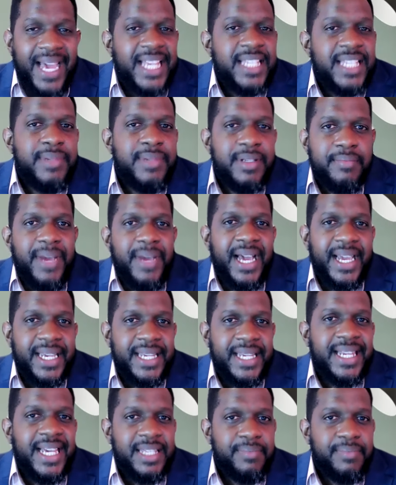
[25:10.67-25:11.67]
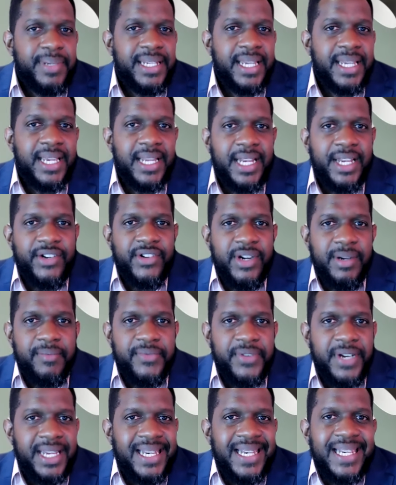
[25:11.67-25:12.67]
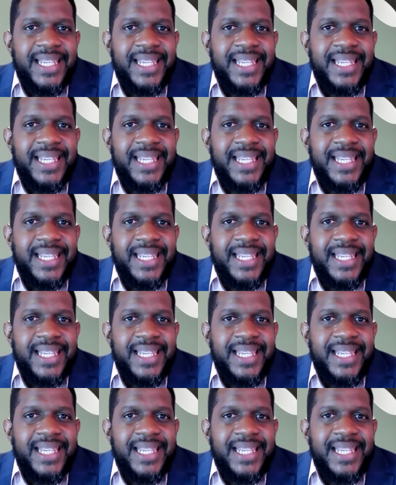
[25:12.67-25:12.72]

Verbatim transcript: has been banging this particular drum for at